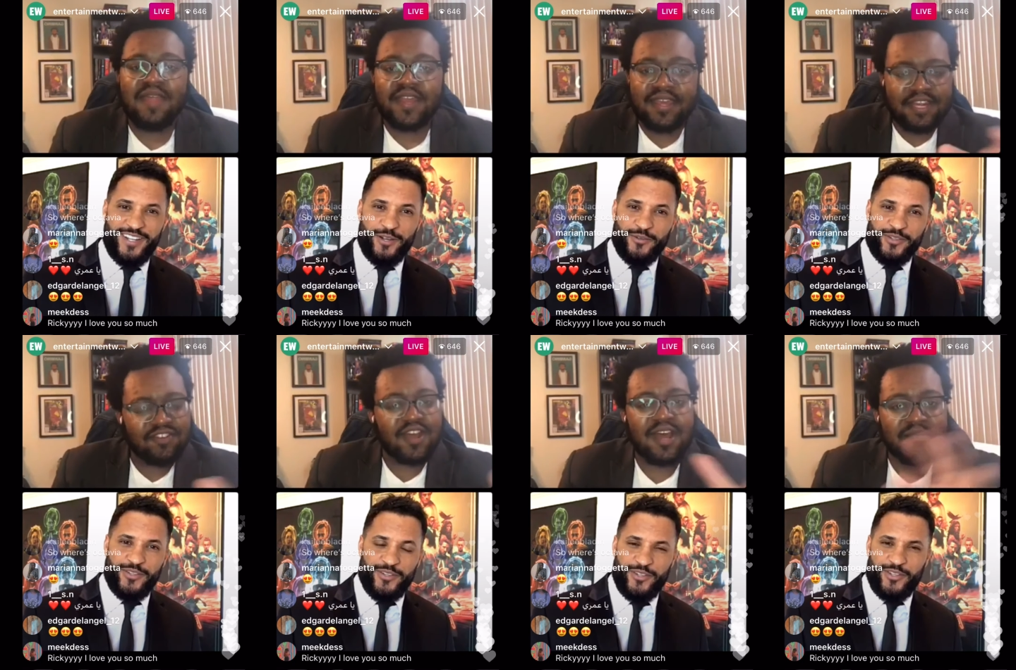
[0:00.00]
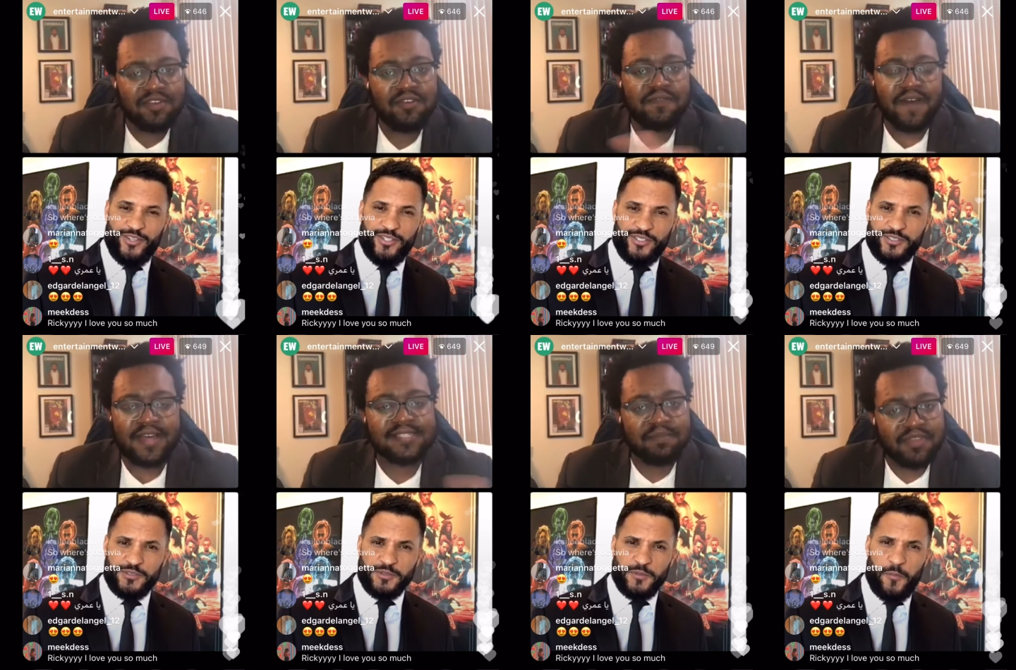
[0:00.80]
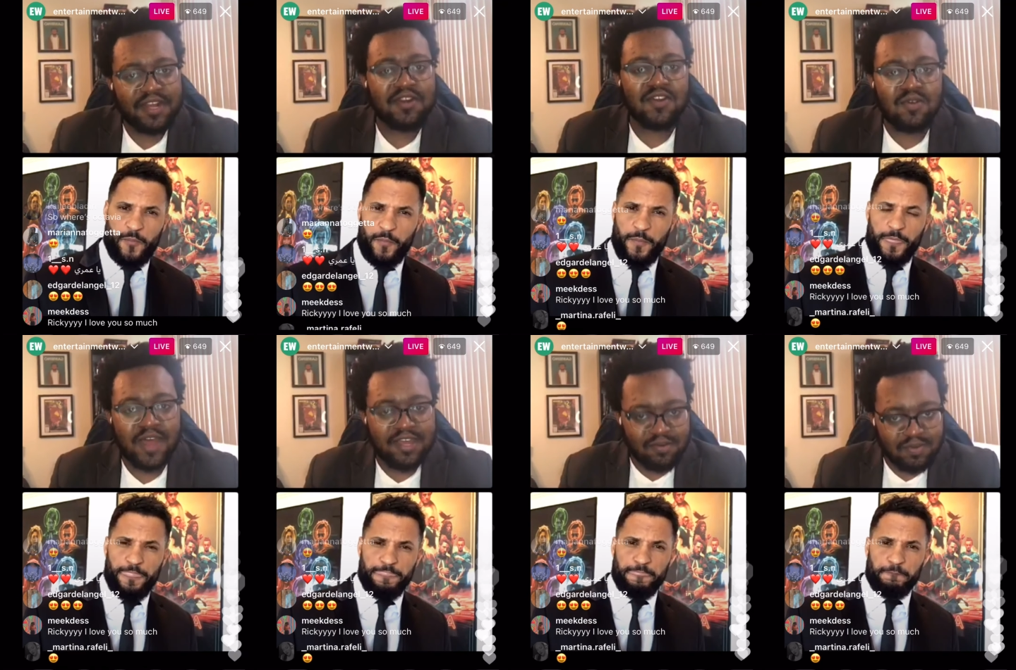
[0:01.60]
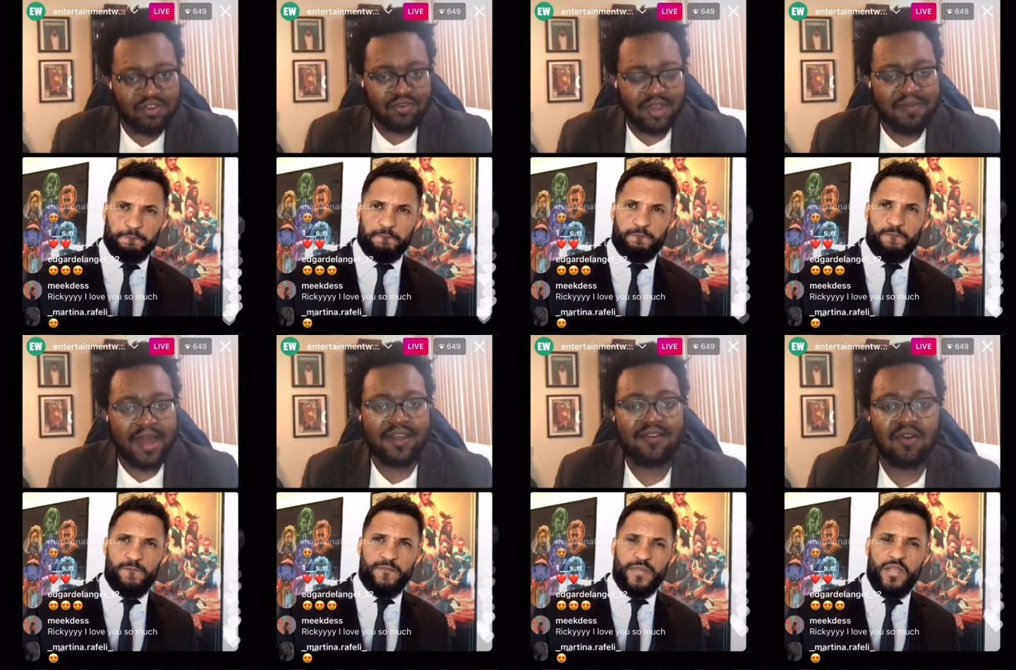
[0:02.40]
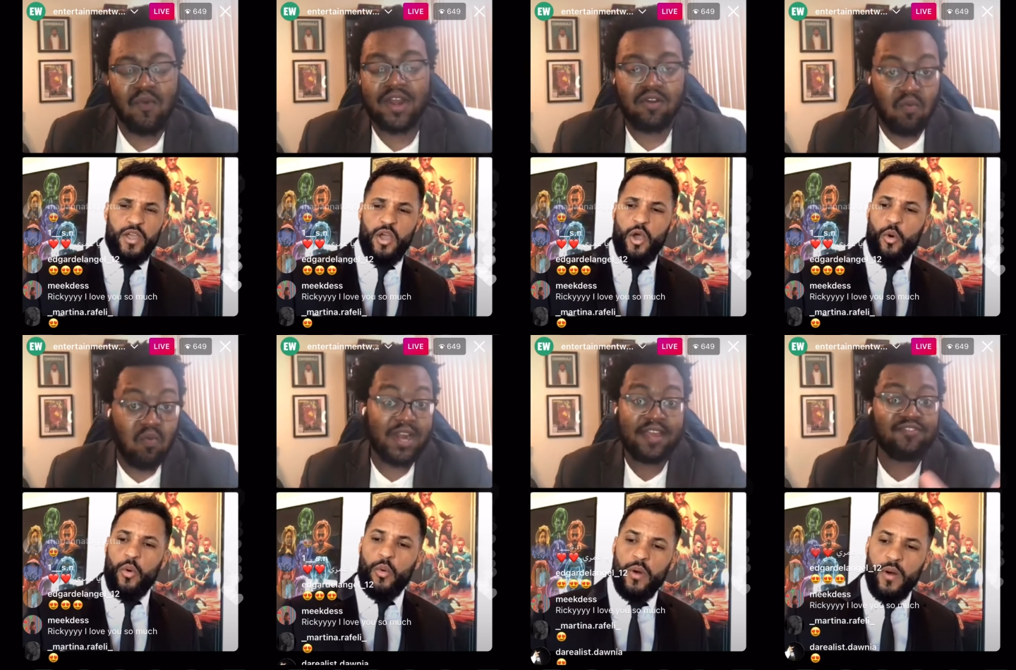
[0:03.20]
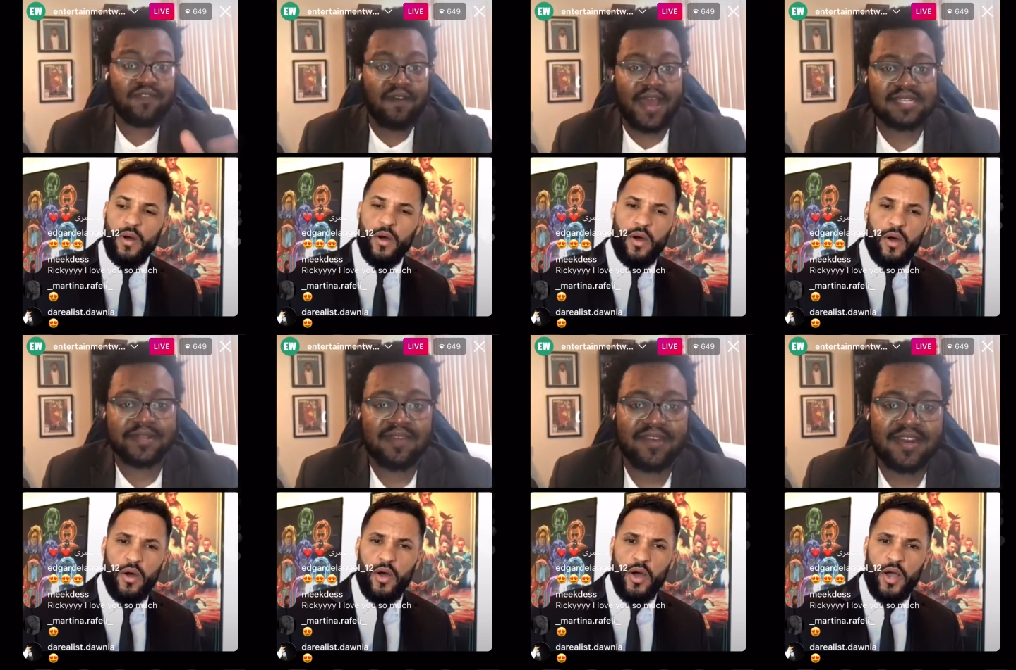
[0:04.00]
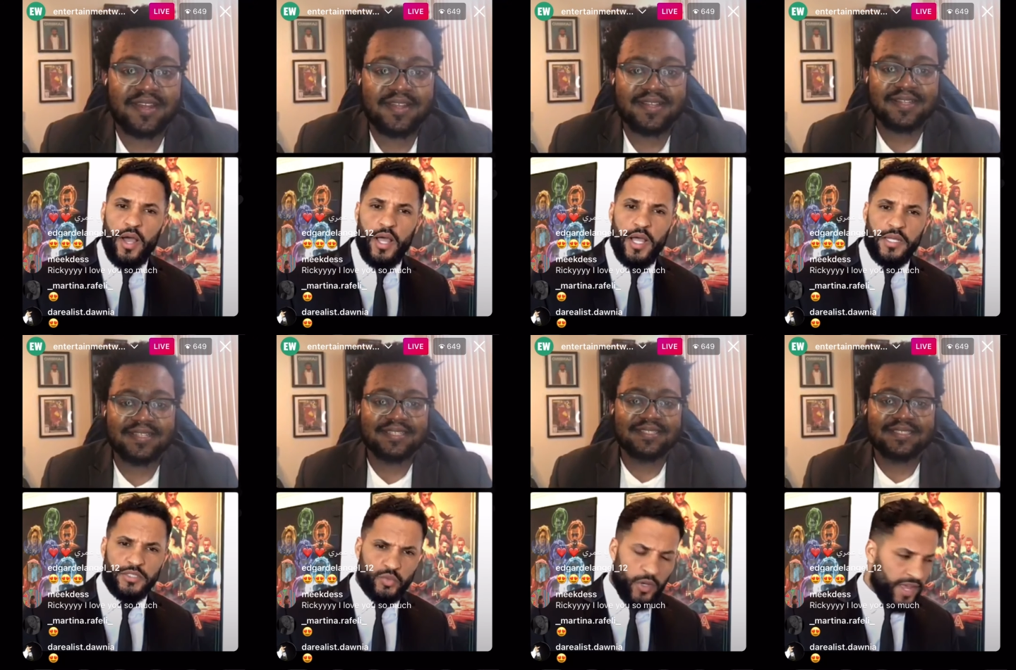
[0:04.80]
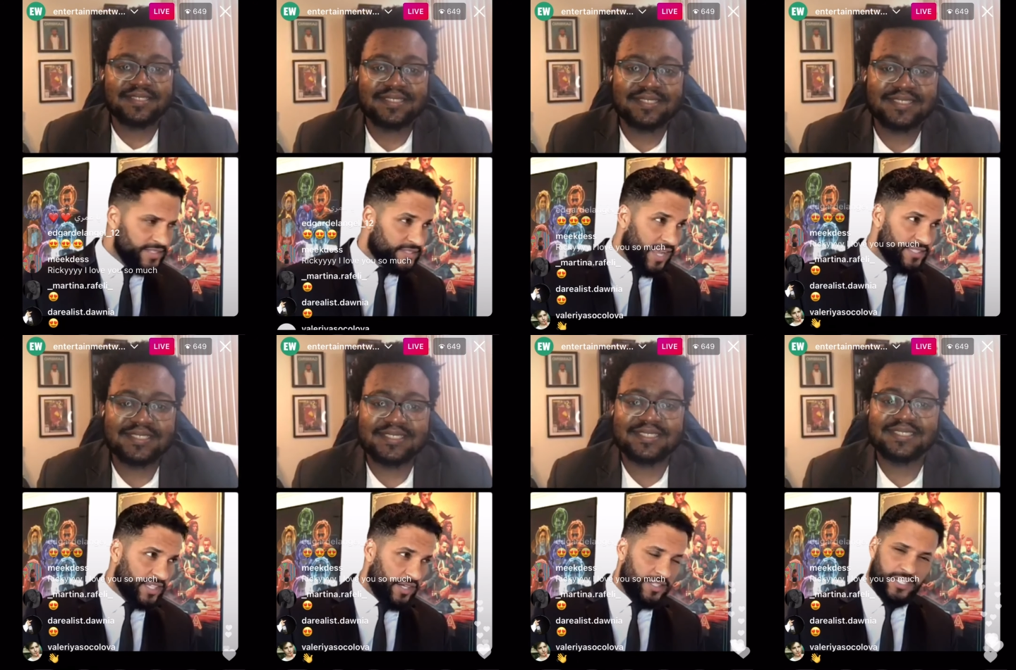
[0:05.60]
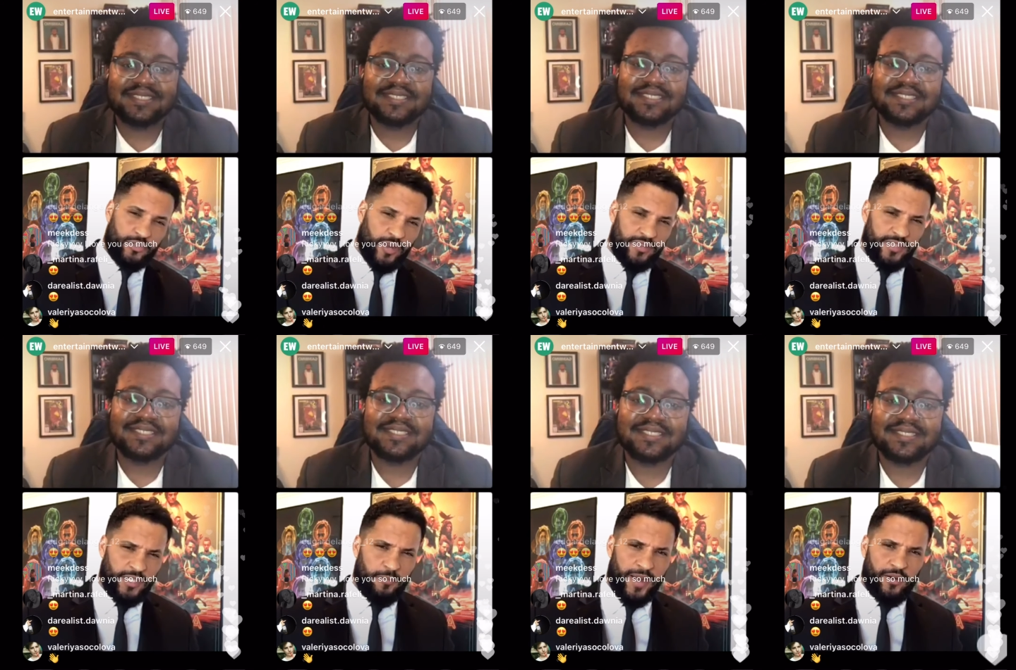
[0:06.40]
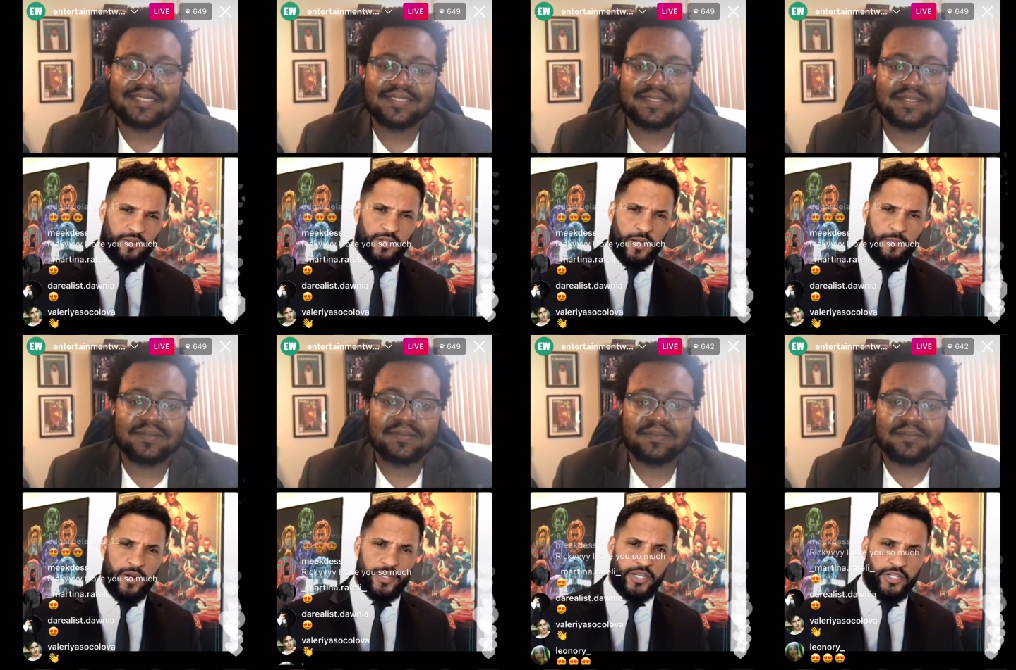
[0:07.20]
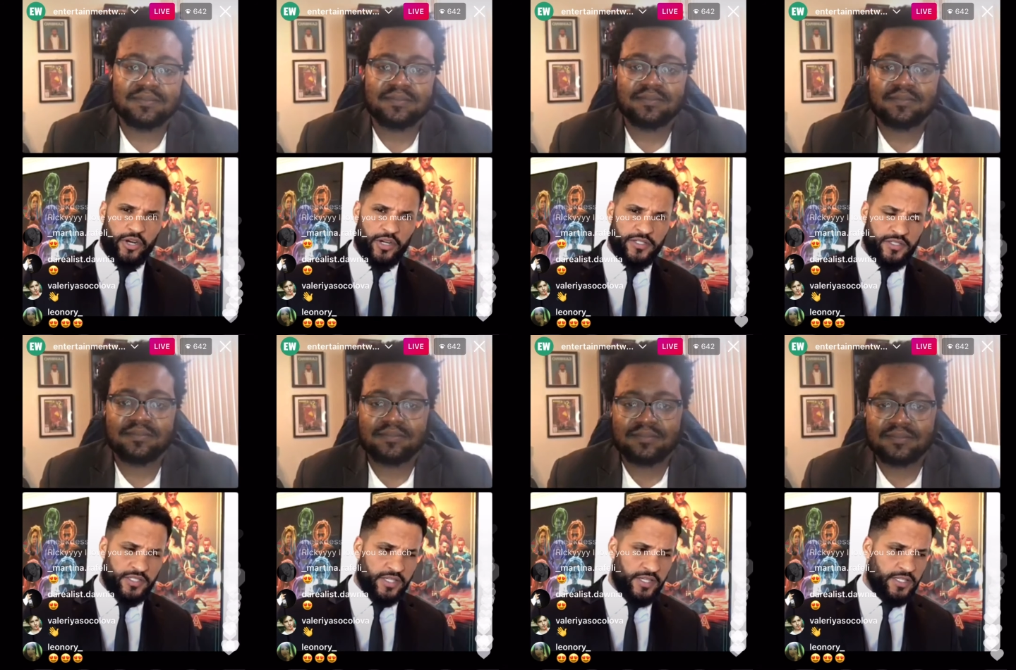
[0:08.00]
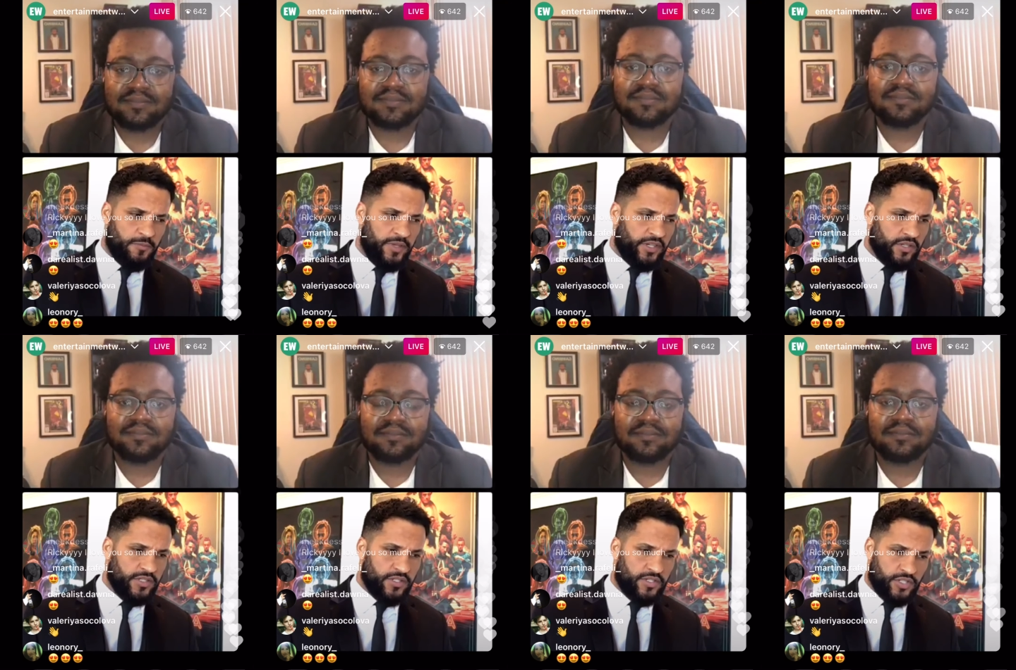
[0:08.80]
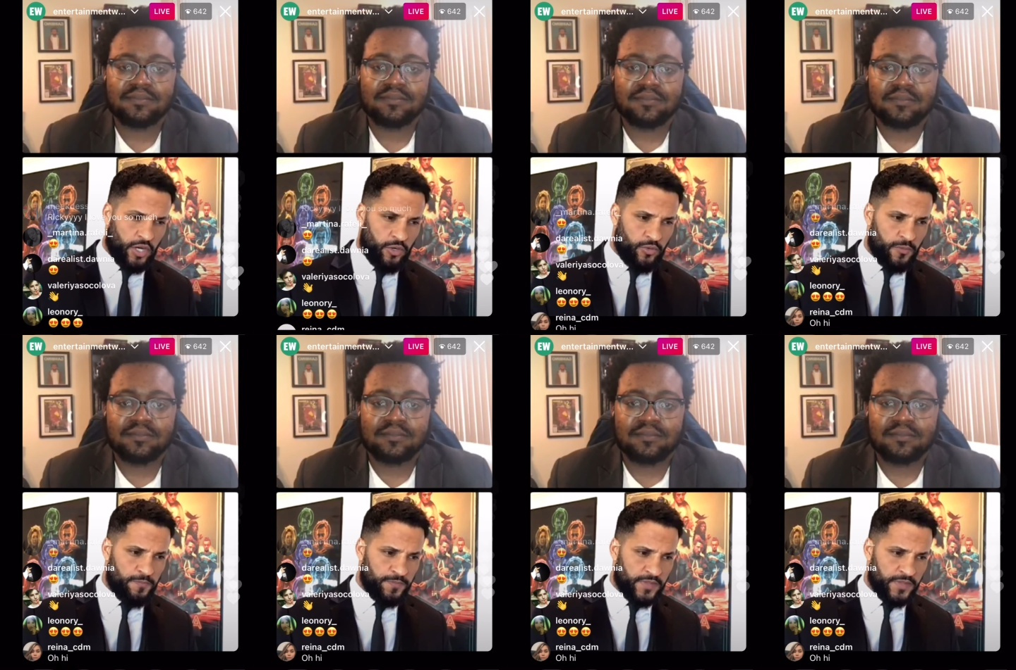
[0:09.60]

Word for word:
Speaker 1: And like each time, do you find something new that you enjoy about it, or what or what is your favorite aspect of it?
Speaker 2: Well, that's that's kind of the great thing about American Gods is because it's so